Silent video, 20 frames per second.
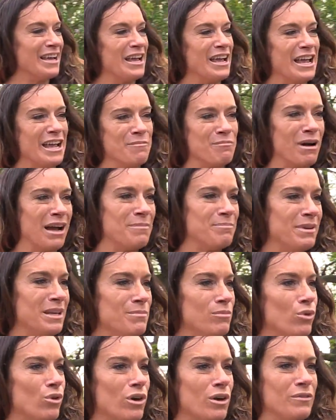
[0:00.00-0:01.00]
it might be
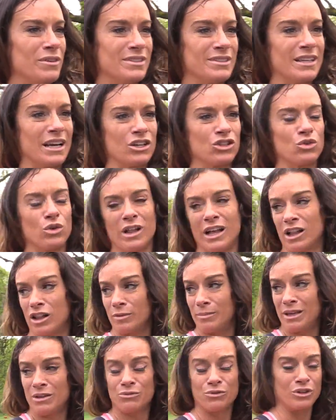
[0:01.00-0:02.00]
more of a sexual
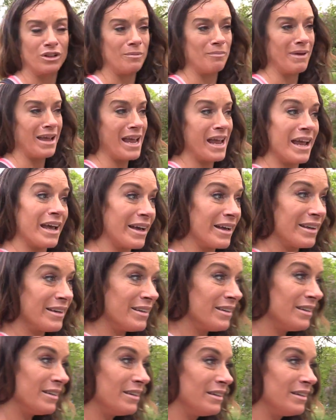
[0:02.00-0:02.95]
element for the man,